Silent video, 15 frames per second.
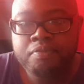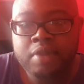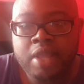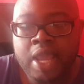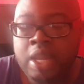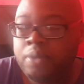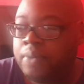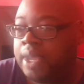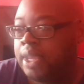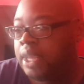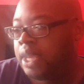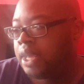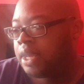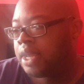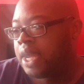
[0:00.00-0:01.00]
Anyway,
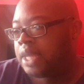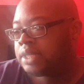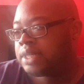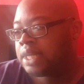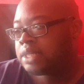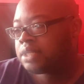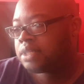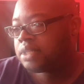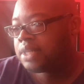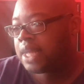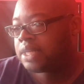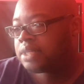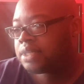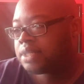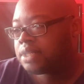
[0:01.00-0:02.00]
yeah, guys,
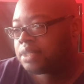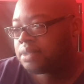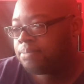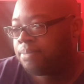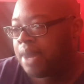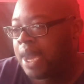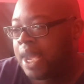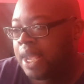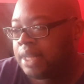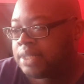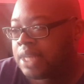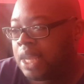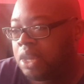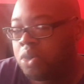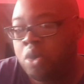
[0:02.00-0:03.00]
that's my
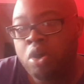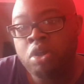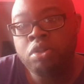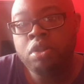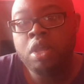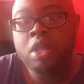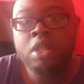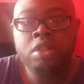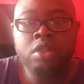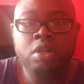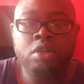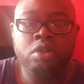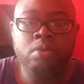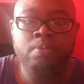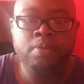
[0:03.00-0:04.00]
take on the
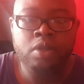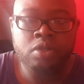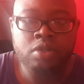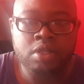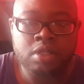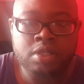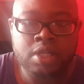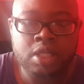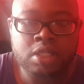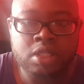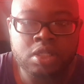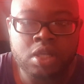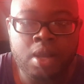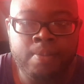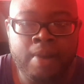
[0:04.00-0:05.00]
New Mutants that's
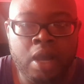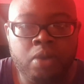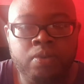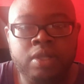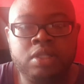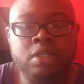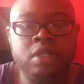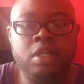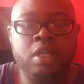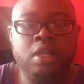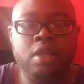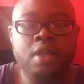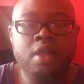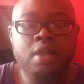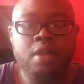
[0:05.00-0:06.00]
just come out
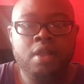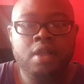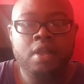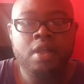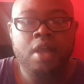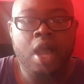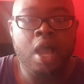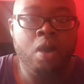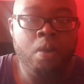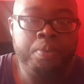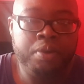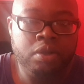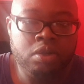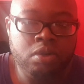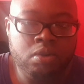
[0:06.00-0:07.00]
recently. I
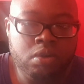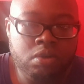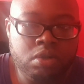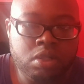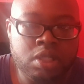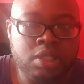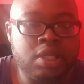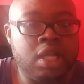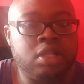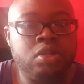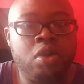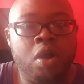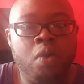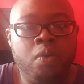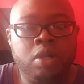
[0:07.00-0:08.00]
hope you do decide to
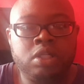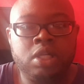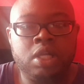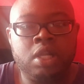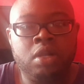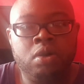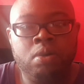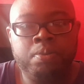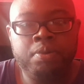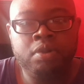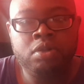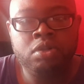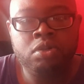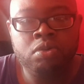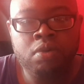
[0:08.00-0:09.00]
go and watch it, and I hope you
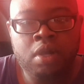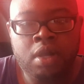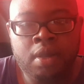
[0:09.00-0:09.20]
do